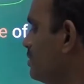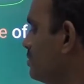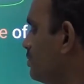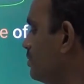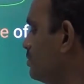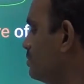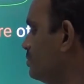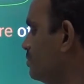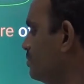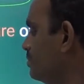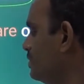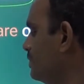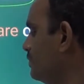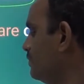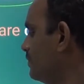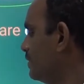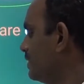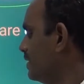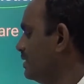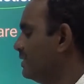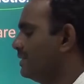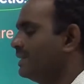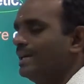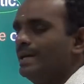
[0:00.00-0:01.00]
So two
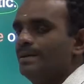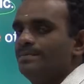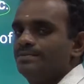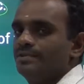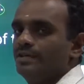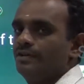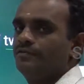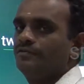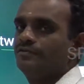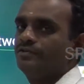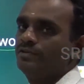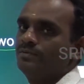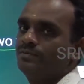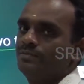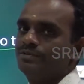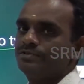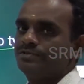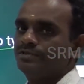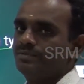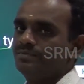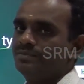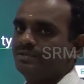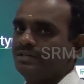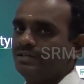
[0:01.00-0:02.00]
different types of
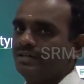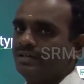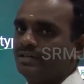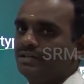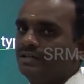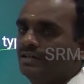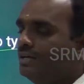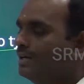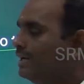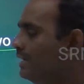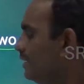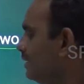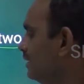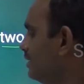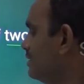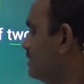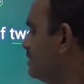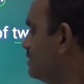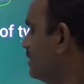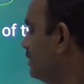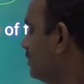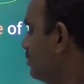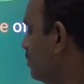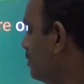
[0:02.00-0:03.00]
chromosome here.
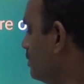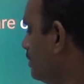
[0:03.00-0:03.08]
This is the